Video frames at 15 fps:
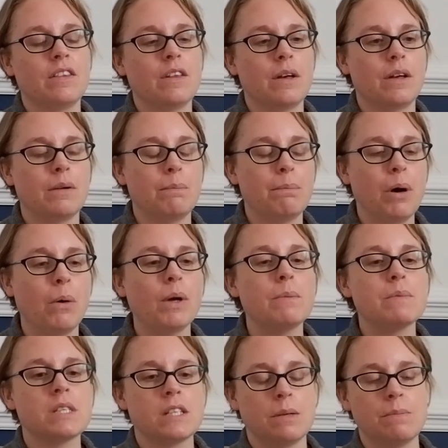the
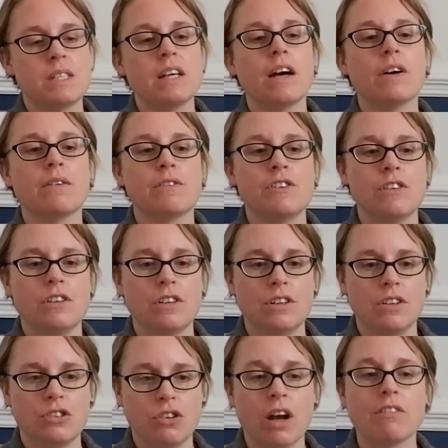poems themselves
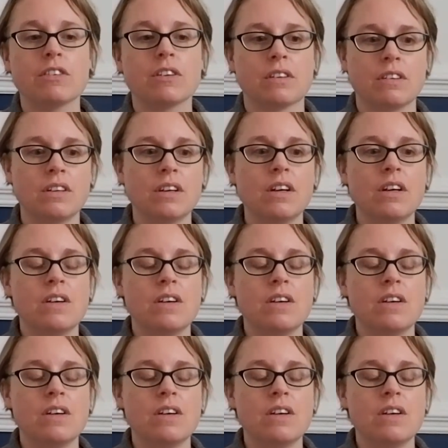travelled,